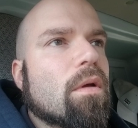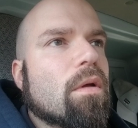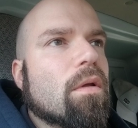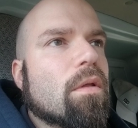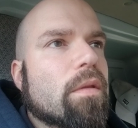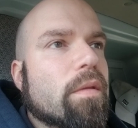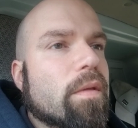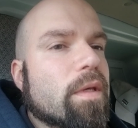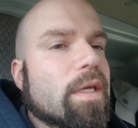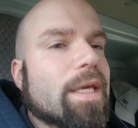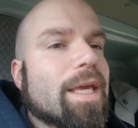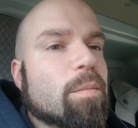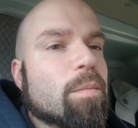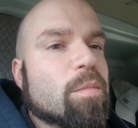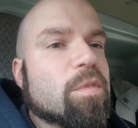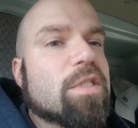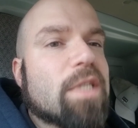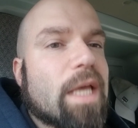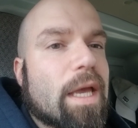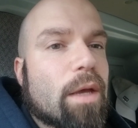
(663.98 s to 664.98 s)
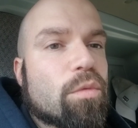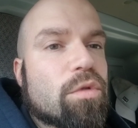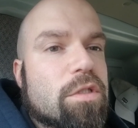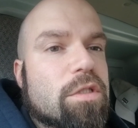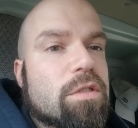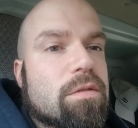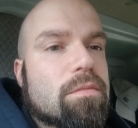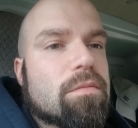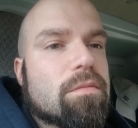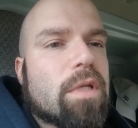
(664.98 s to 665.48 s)
the game
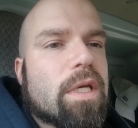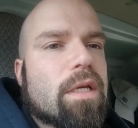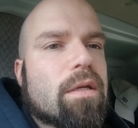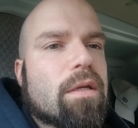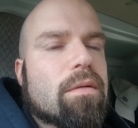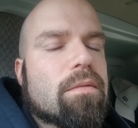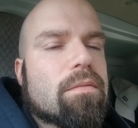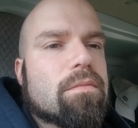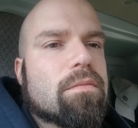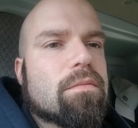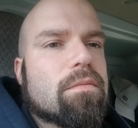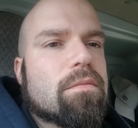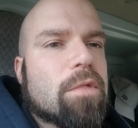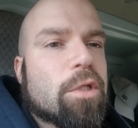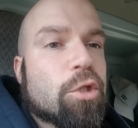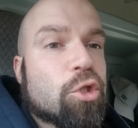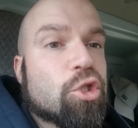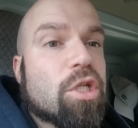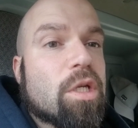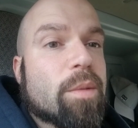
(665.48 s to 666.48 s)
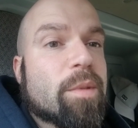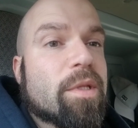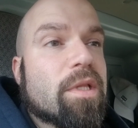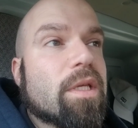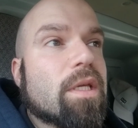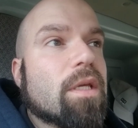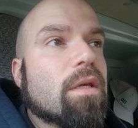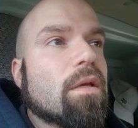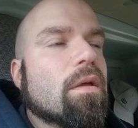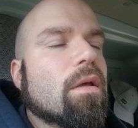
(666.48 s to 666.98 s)
sounds, like
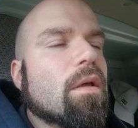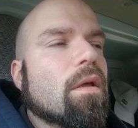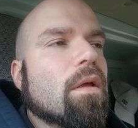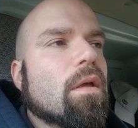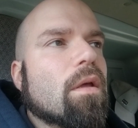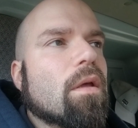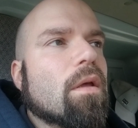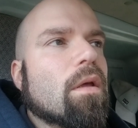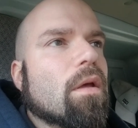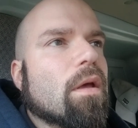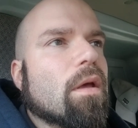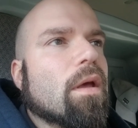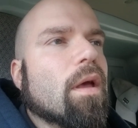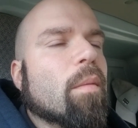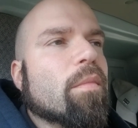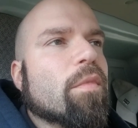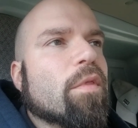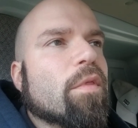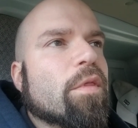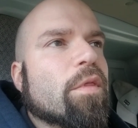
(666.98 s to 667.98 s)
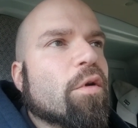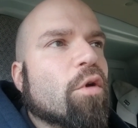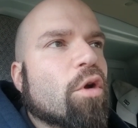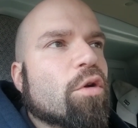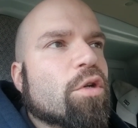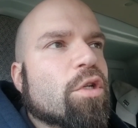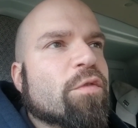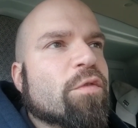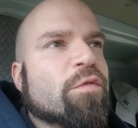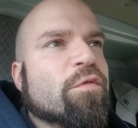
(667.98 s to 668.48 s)
legitimately. There are
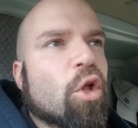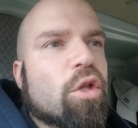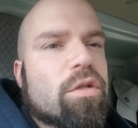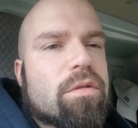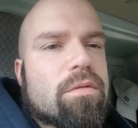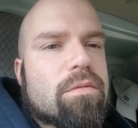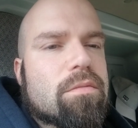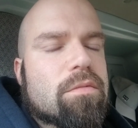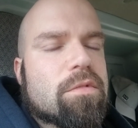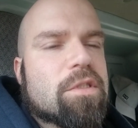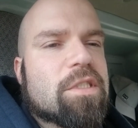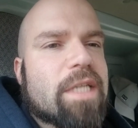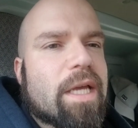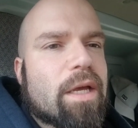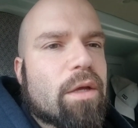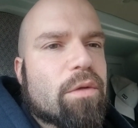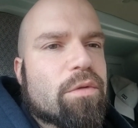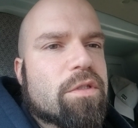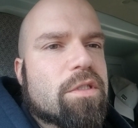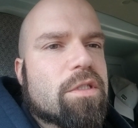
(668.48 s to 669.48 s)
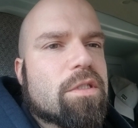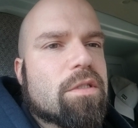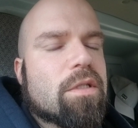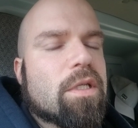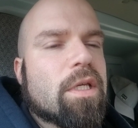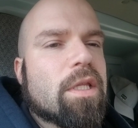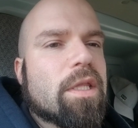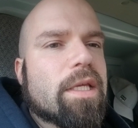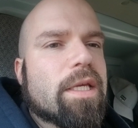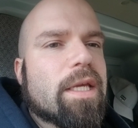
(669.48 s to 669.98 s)
default sounds
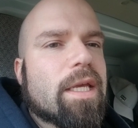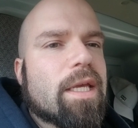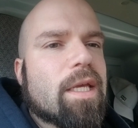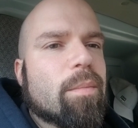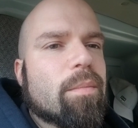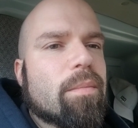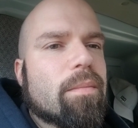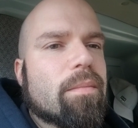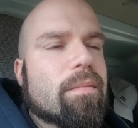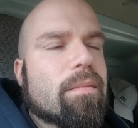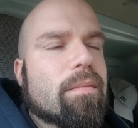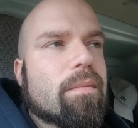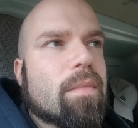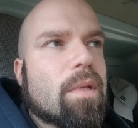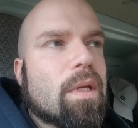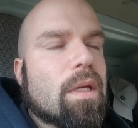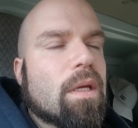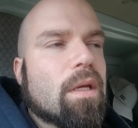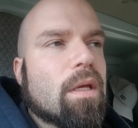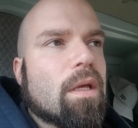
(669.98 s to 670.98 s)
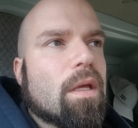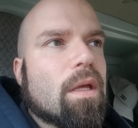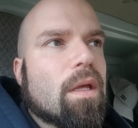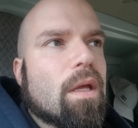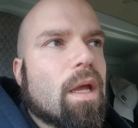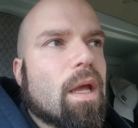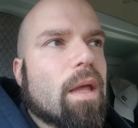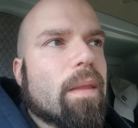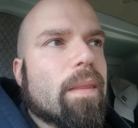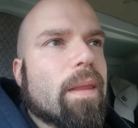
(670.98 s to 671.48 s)
in the game,
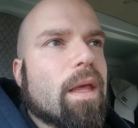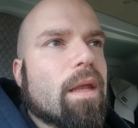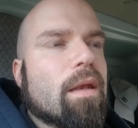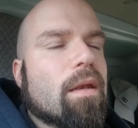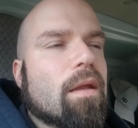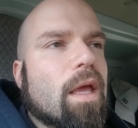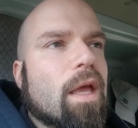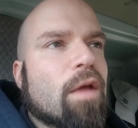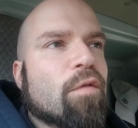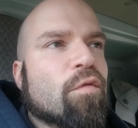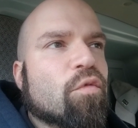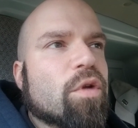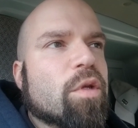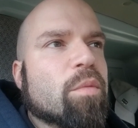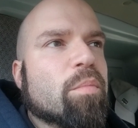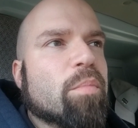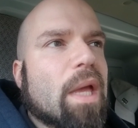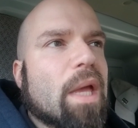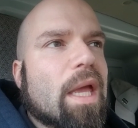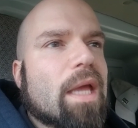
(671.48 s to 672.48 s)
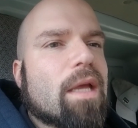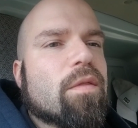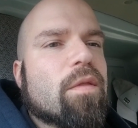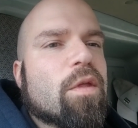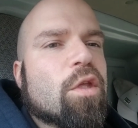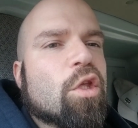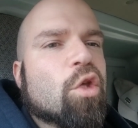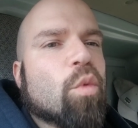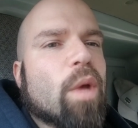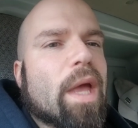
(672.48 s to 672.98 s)
and then every bank
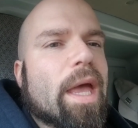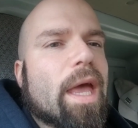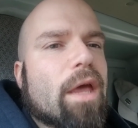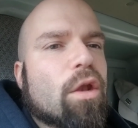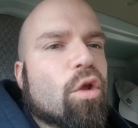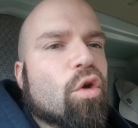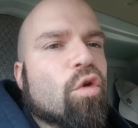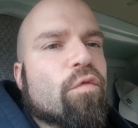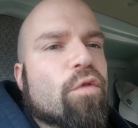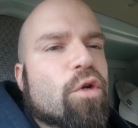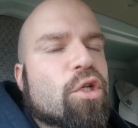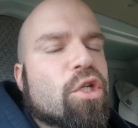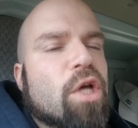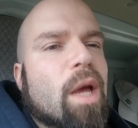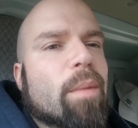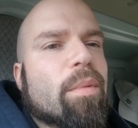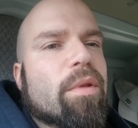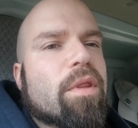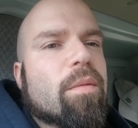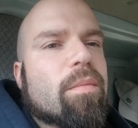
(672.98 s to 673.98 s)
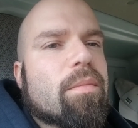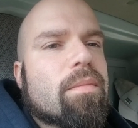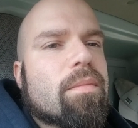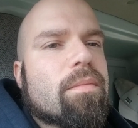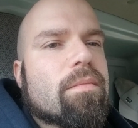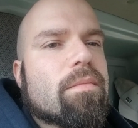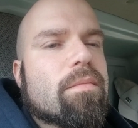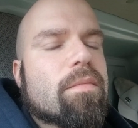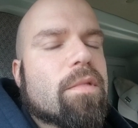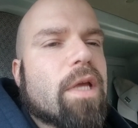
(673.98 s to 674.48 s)
that you add over top of them
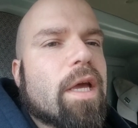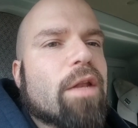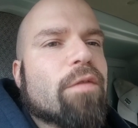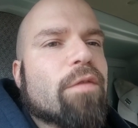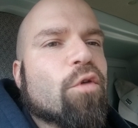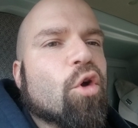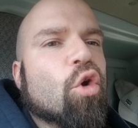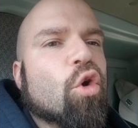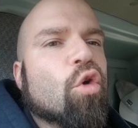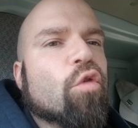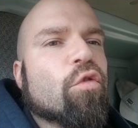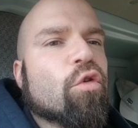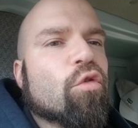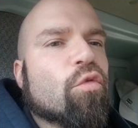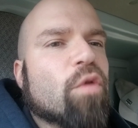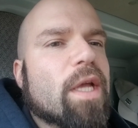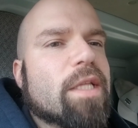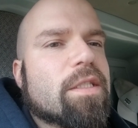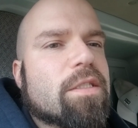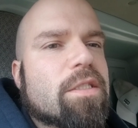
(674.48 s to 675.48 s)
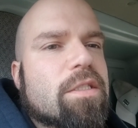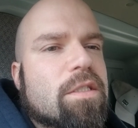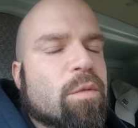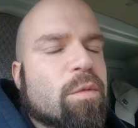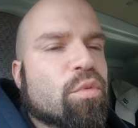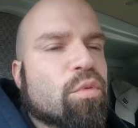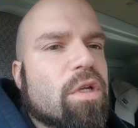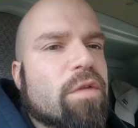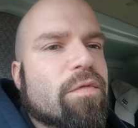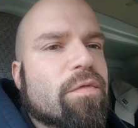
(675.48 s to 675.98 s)
kind of overwrites the
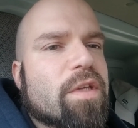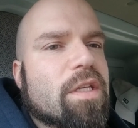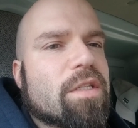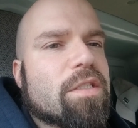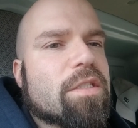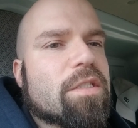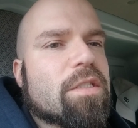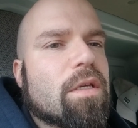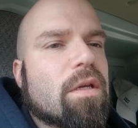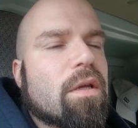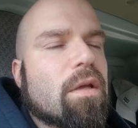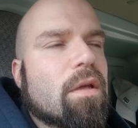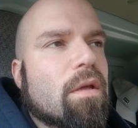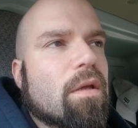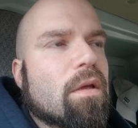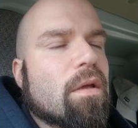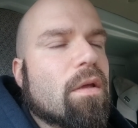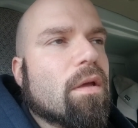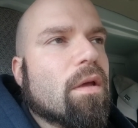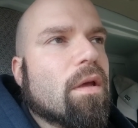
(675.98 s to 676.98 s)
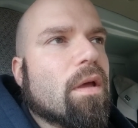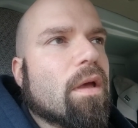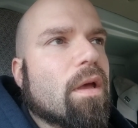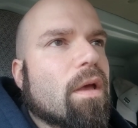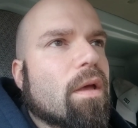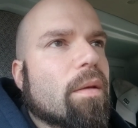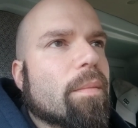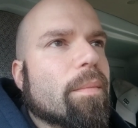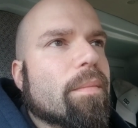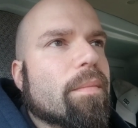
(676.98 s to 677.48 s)
previous.
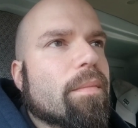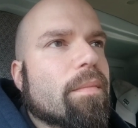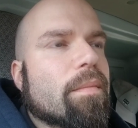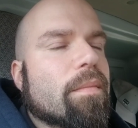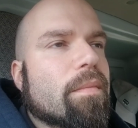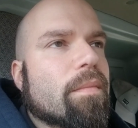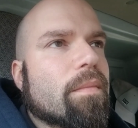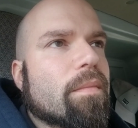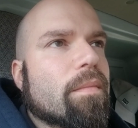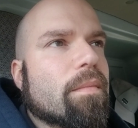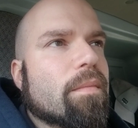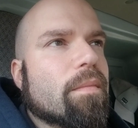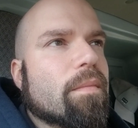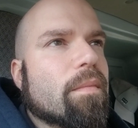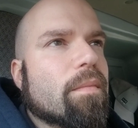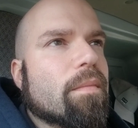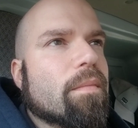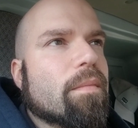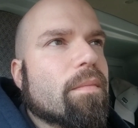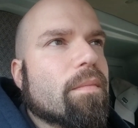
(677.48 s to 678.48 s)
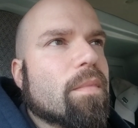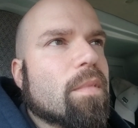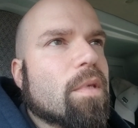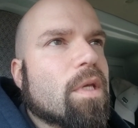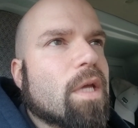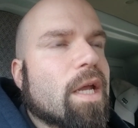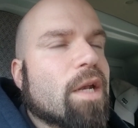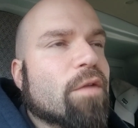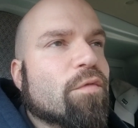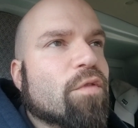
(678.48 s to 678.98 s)

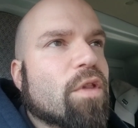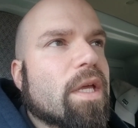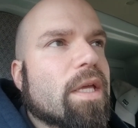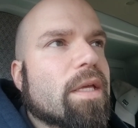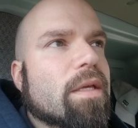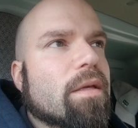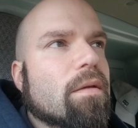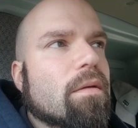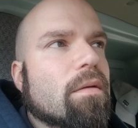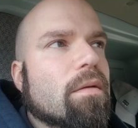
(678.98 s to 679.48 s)
Kind of like